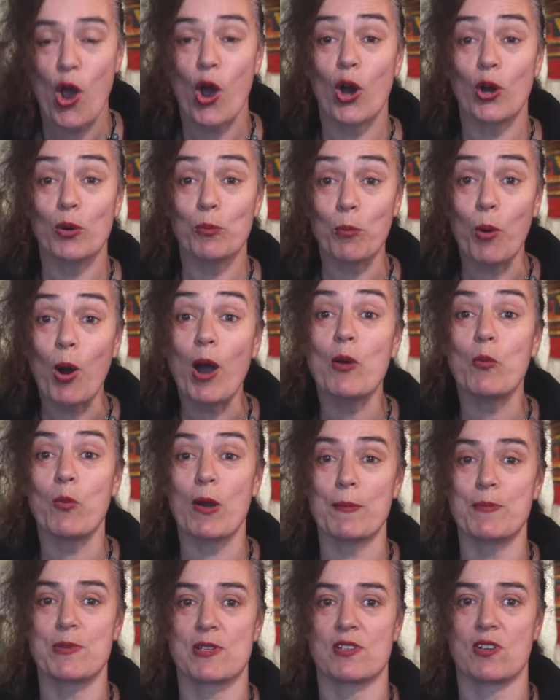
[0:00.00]
On my
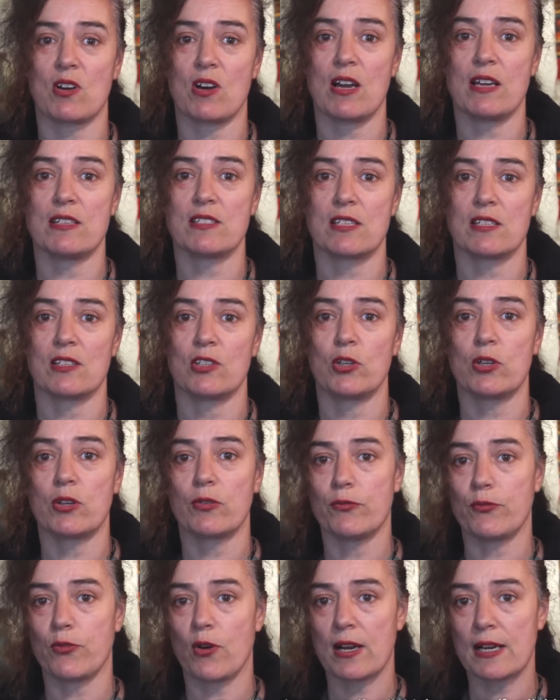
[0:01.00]
website, you
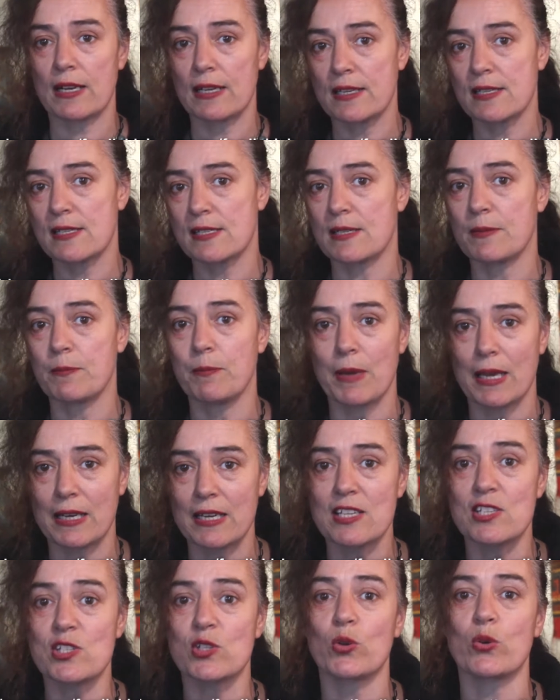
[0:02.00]
can find links to
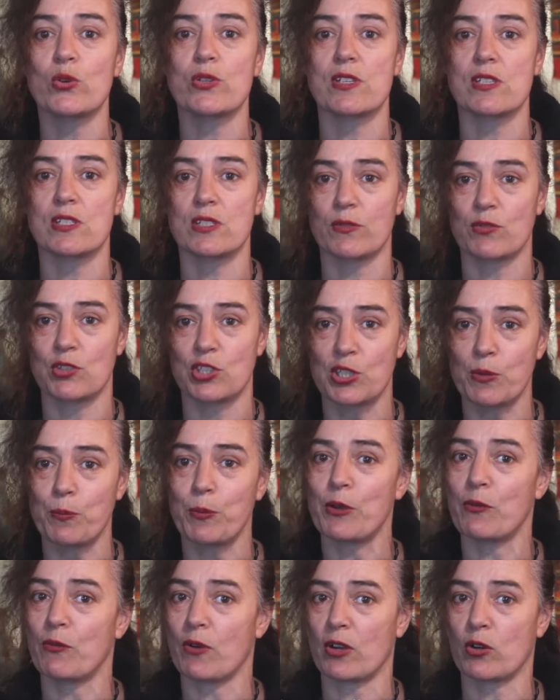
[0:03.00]
many sources of
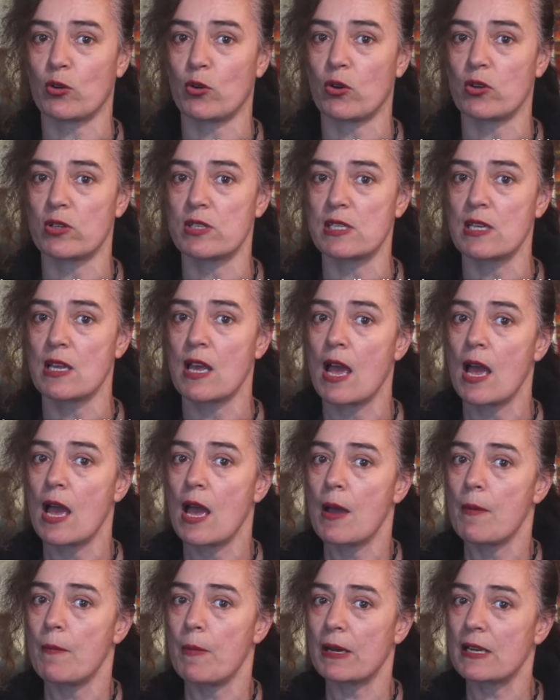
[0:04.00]
shipping records,
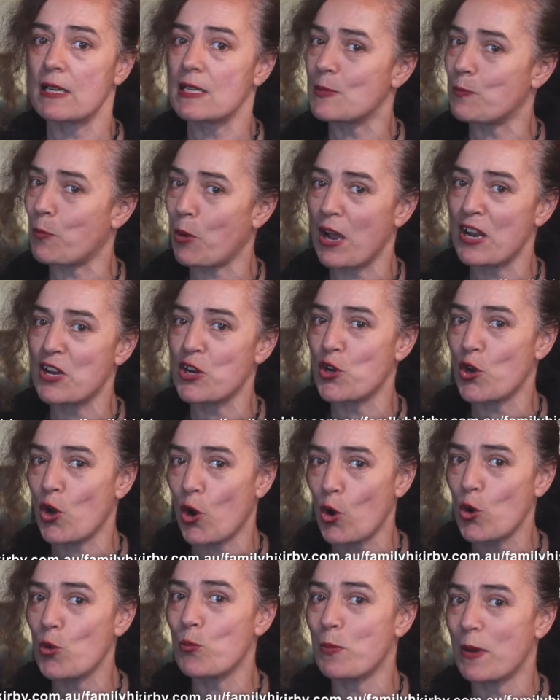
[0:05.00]
but it is by
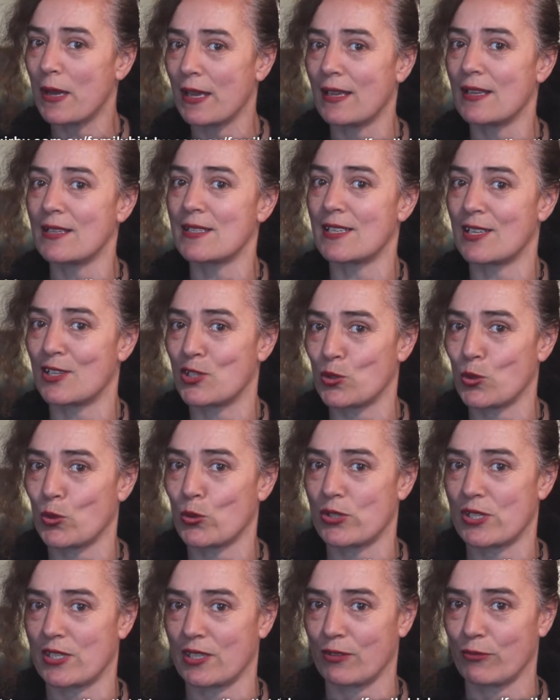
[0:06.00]
no means
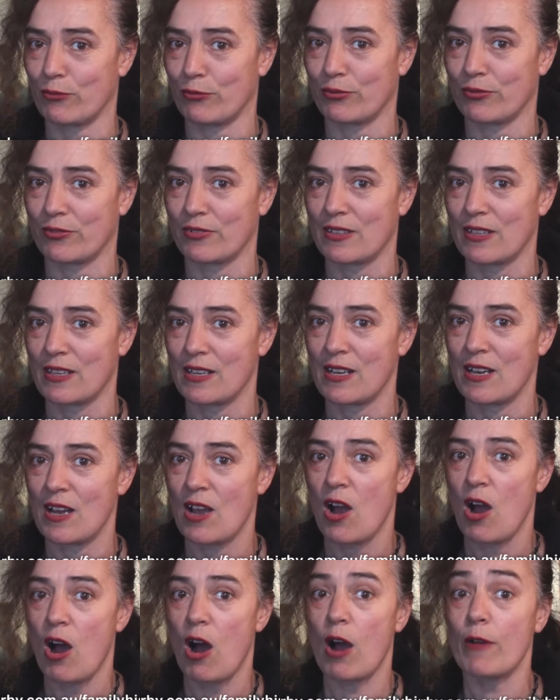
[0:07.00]
exhaustive.
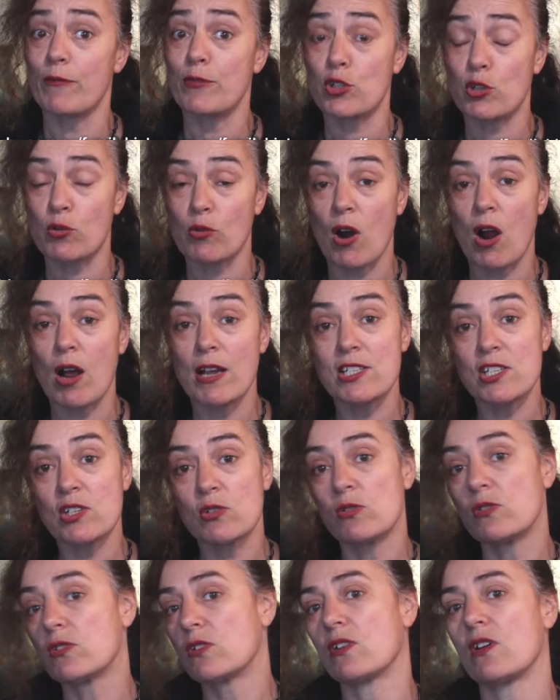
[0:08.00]
I've tried to
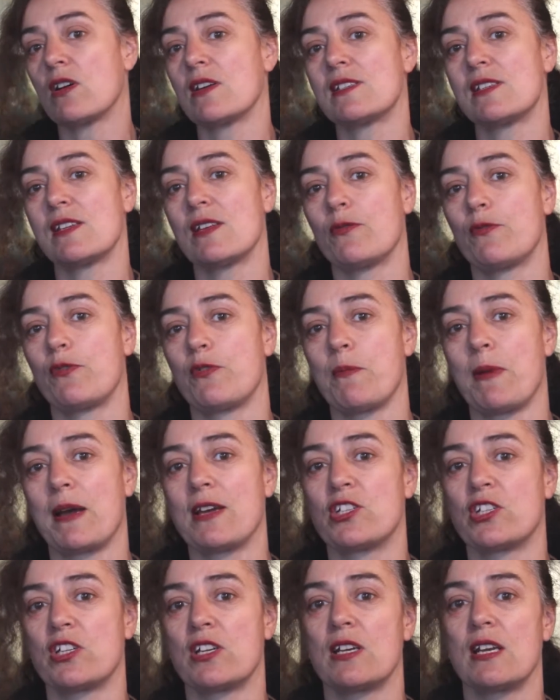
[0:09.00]
organise the
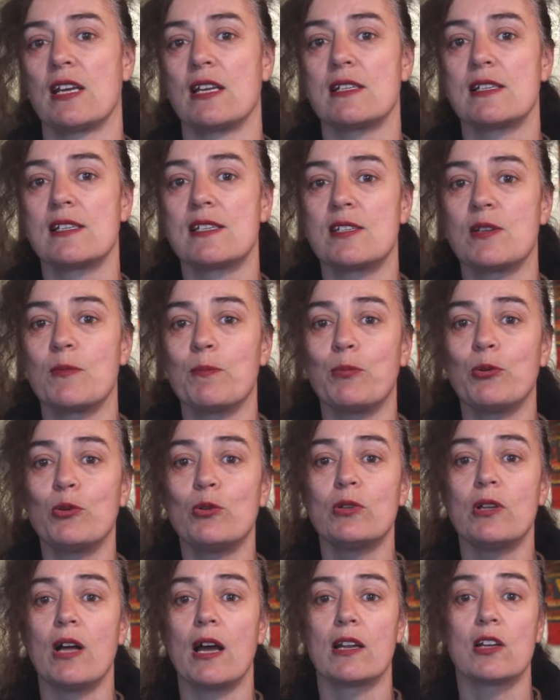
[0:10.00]
information in
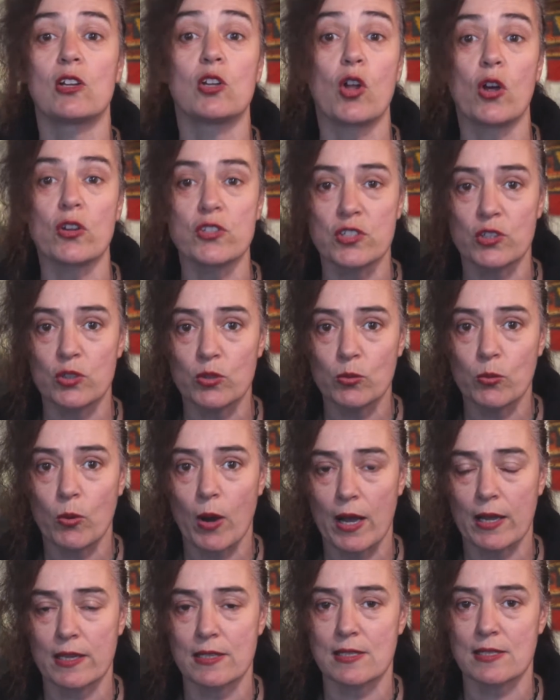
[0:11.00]
simple and logical
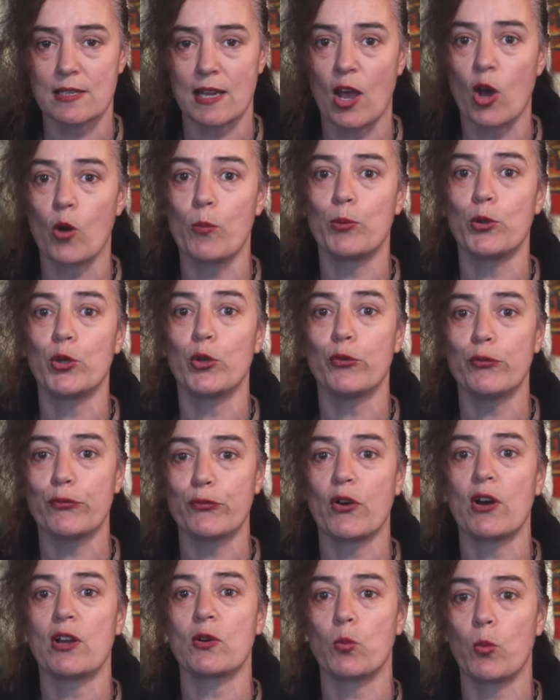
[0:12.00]
ways to help you
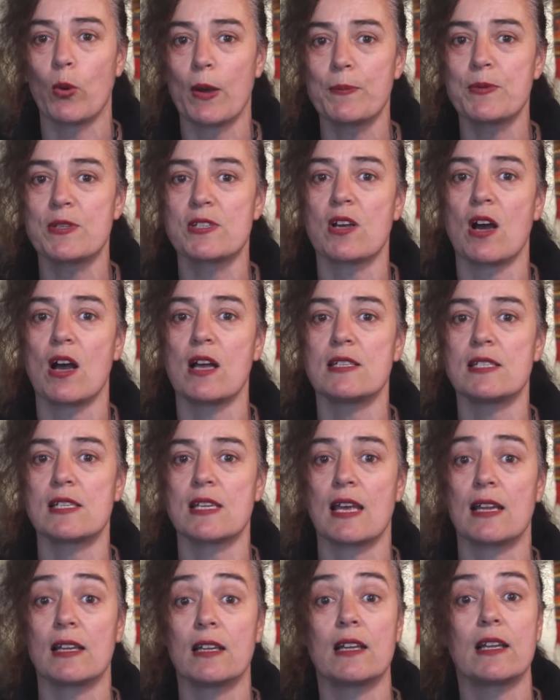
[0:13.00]
find websites
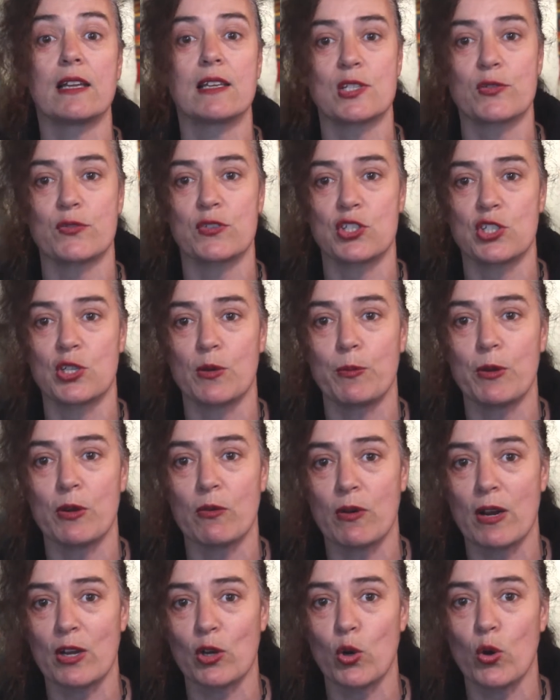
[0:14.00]
and links for
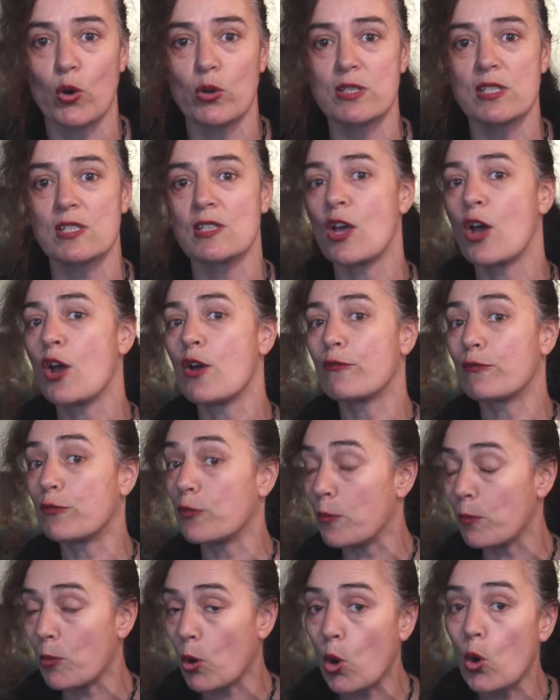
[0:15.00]
shipping records
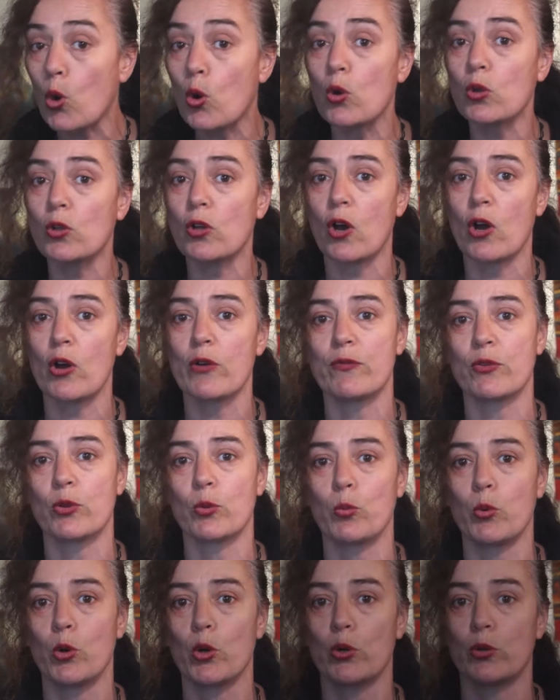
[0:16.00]
from all over
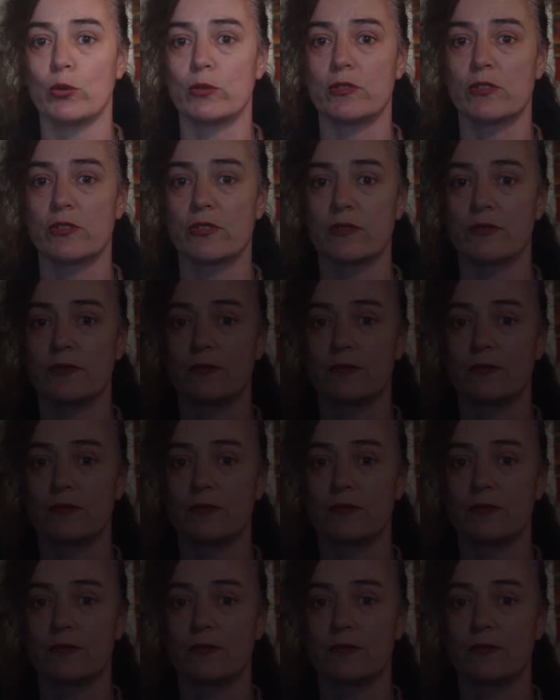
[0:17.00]
the world.